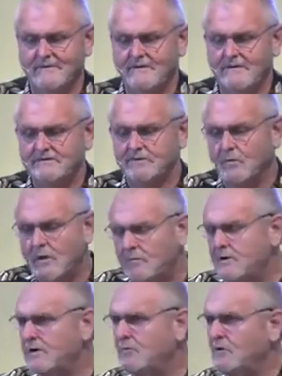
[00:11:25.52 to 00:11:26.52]
So what
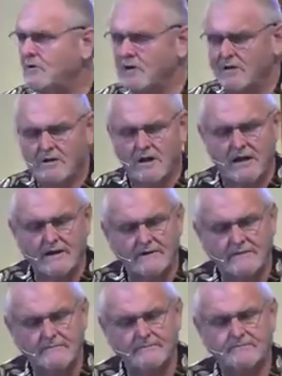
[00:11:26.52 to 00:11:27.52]
would it look like
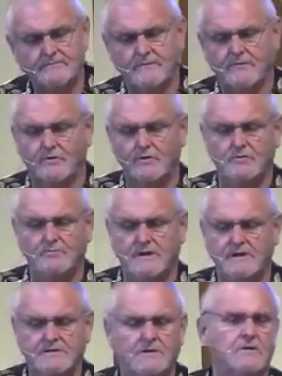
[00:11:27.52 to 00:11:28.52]
for you and me
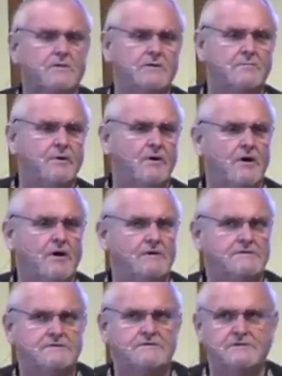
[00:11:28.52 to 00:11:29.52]
to learn to
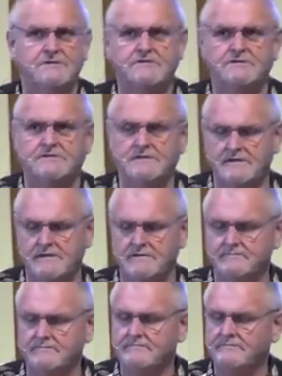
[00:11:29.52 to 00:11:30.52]
pause as Jesus did?
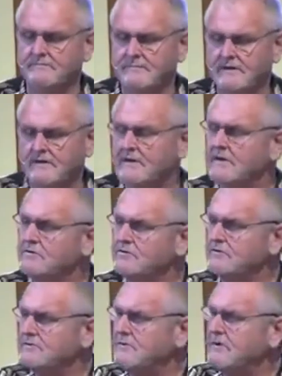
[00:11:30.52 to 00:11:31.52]
To
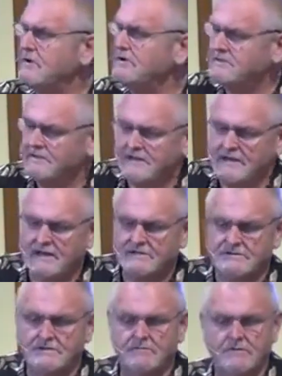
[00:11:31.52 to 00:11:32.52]
experience the
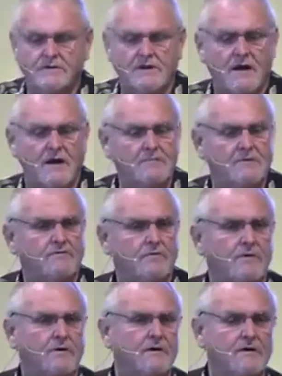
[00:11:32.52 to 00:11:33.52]
connection with God
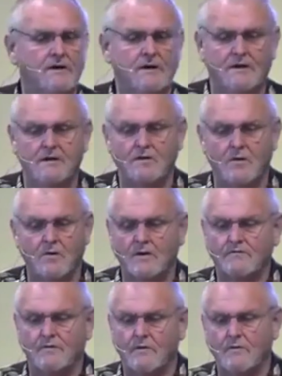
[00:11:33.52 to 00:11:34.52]
before going
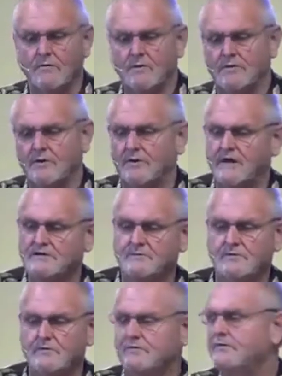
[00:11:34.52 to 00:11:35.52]
forward with our next
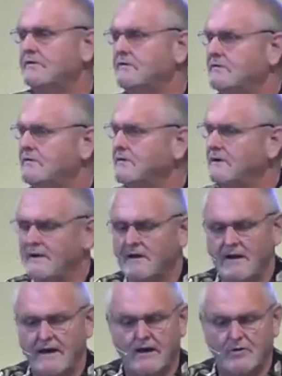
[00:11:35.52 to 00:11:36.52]
move.
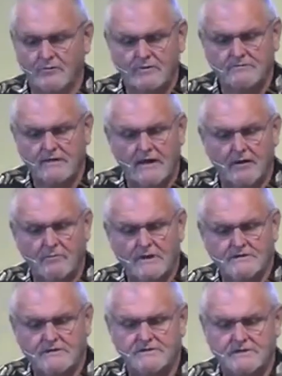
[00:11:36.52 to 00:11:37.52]
I don't mean
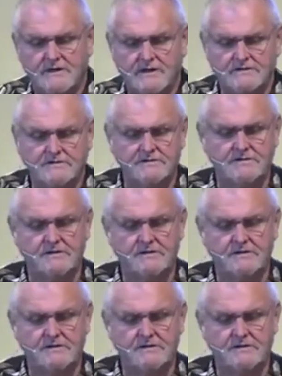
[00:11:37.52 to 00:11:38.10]
just the next